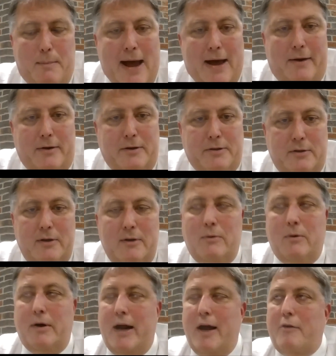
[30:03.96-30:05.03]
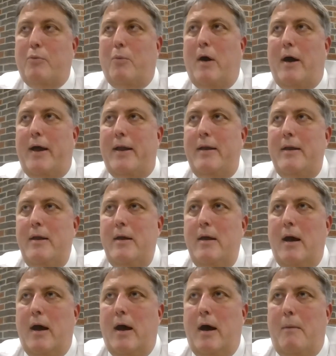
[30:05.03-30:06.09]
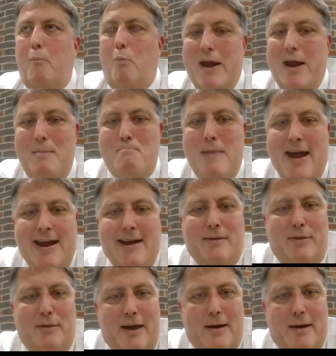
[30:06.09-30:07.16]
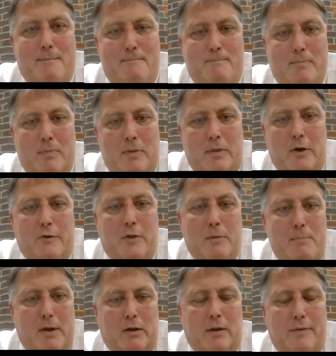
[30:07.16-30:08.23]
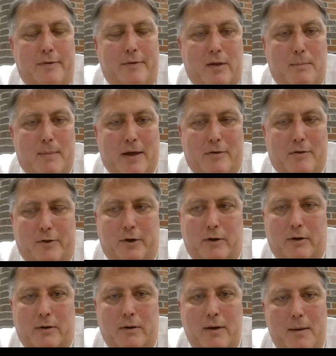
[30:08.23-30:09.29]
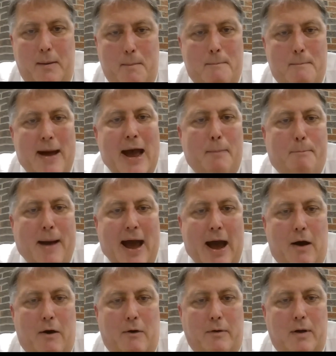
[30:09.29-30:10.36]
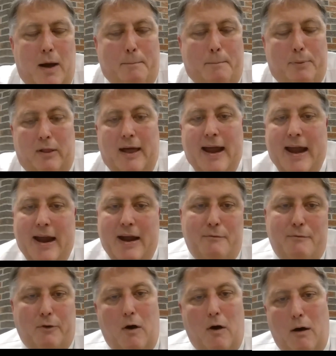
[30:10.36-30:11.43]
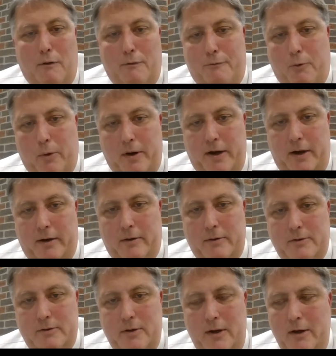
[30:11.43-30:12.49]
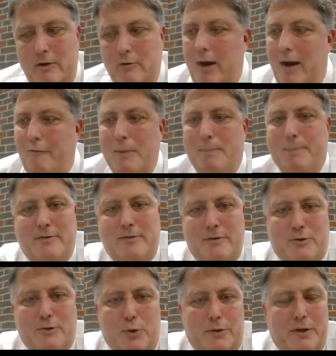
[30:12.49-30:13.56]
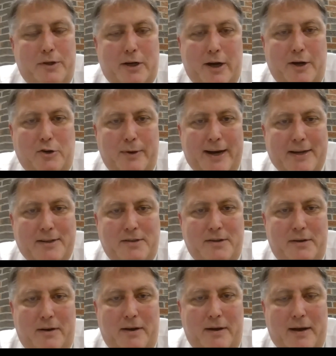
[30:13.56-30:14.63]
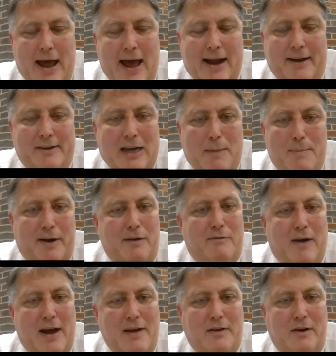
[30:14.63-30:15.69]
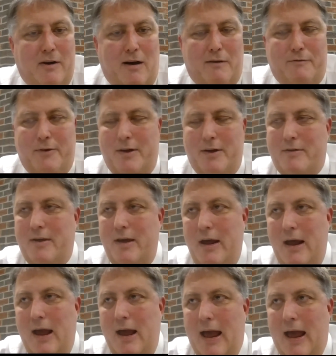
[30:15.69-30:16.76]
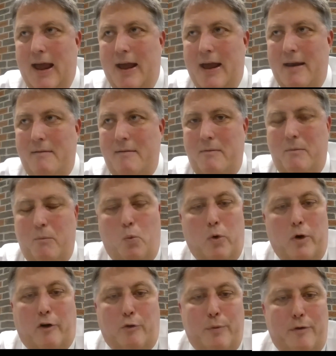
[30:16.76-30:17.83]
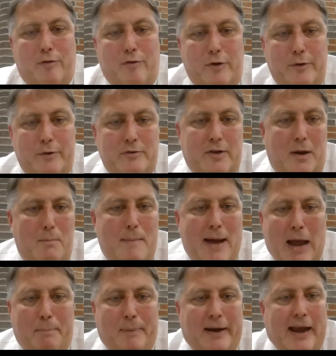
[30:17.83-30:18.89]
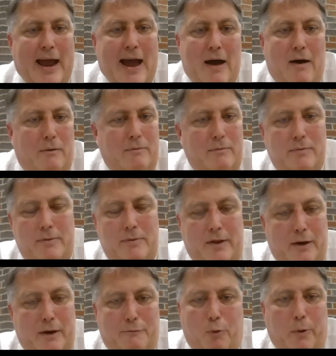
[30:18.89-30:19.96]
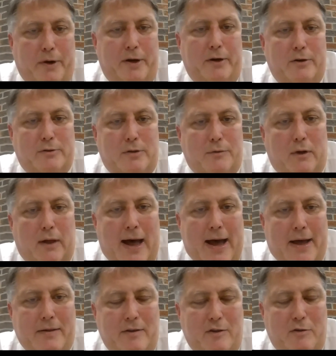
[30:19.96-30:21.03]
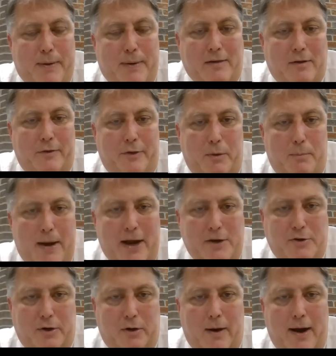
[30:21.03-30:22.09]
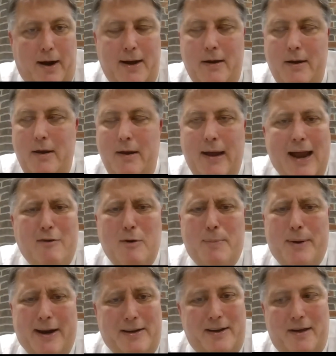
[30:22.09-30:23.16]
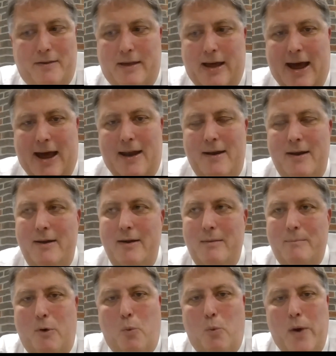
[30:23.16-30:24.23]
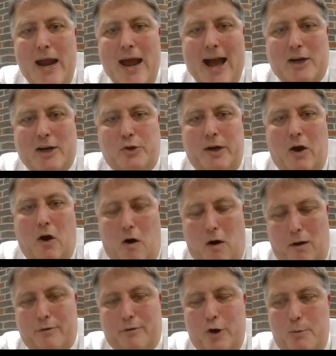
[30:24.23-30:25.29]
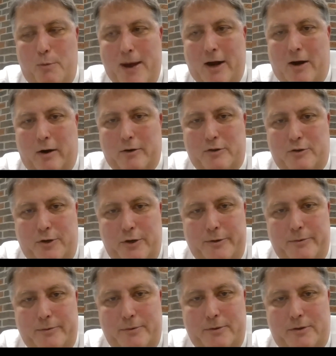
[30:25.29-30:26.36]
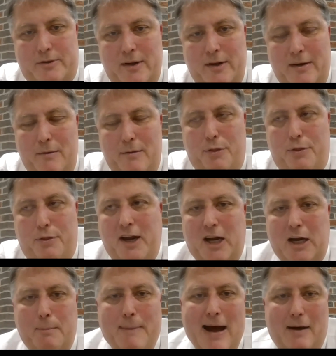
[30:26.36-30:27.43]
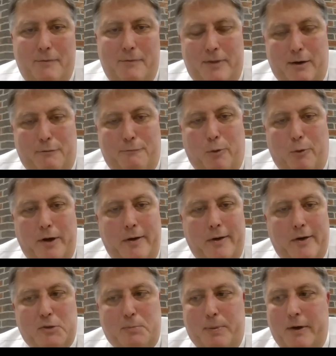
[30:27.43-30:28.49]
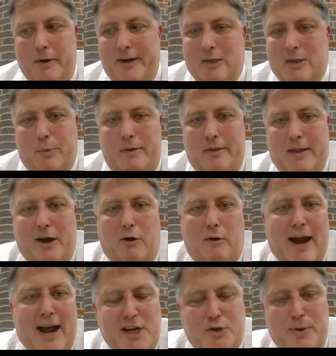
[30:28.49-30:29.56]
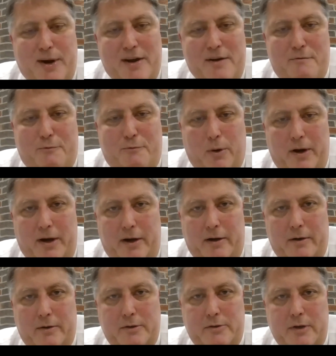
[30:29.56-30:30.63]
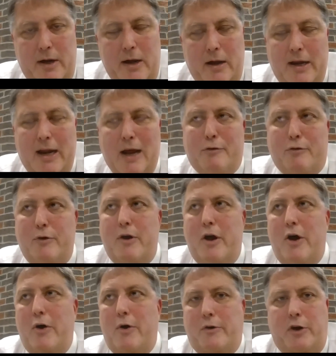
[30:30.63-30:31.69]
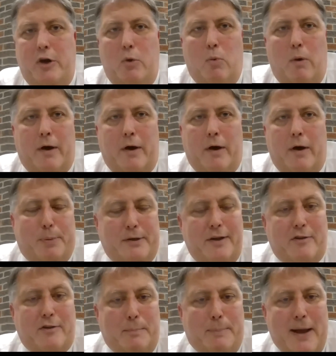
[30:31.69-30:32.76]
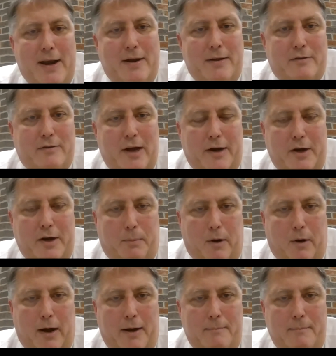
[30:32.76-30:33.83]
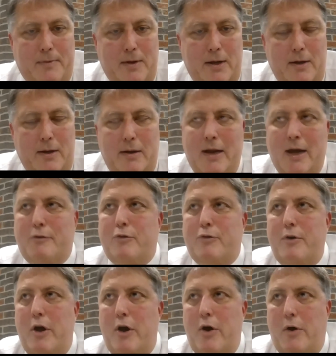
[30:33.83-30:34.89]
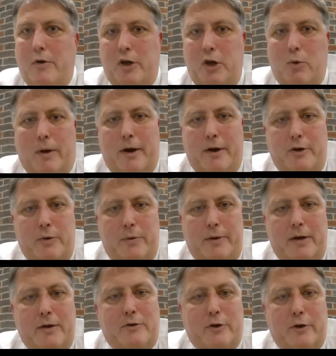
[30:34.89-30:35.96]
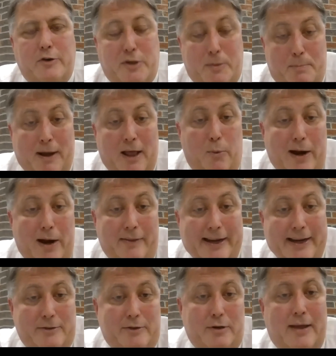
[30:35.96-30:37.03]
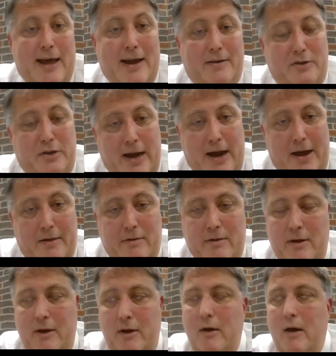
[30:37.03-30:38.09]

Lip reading: matters. Well, guess what? We make them near the middle of the semester map out a plan for all 4 years. So every business school in the country has an academic advising office and works with students on mapping out their 4 years of classes based on their major, right? Everybody does that. But we actually also make our students think about their 4 year experience. And when they graduate in 4 years, yes or no, do you want to participate in study abroad? Yes or no, do you want to do an internship? By the way, the answer to that is yes.